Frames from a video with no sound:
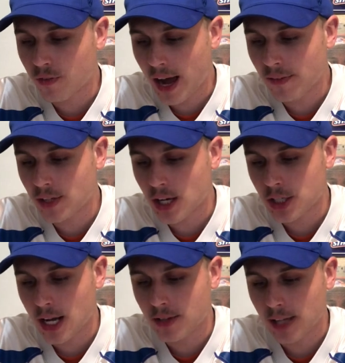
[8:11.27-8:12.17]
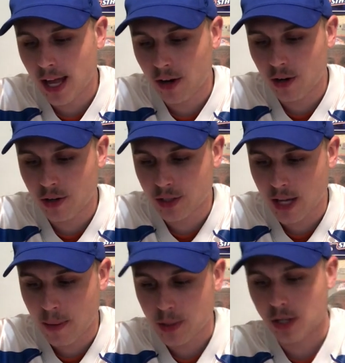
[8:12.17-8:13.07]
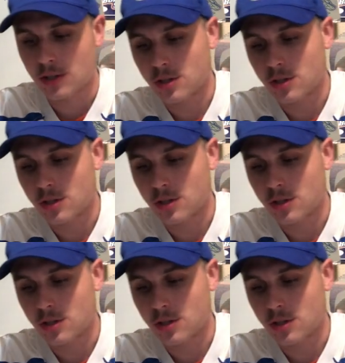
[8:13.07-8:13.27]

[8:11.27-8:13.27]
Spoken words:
5 touchdowns, and an interception.